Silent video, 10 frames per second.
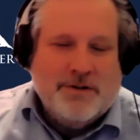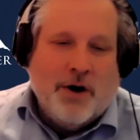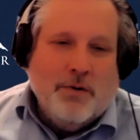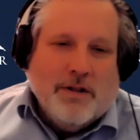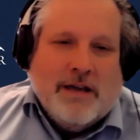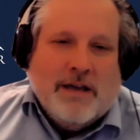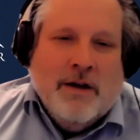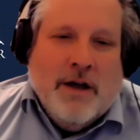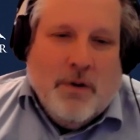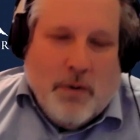
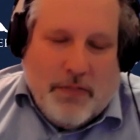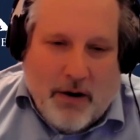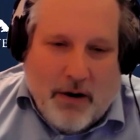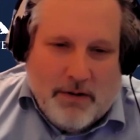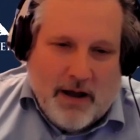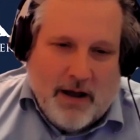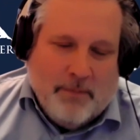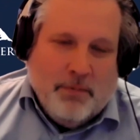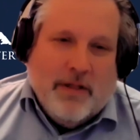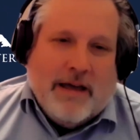totally without
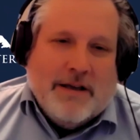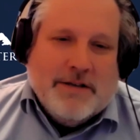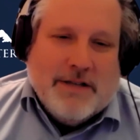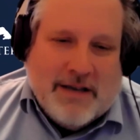a place,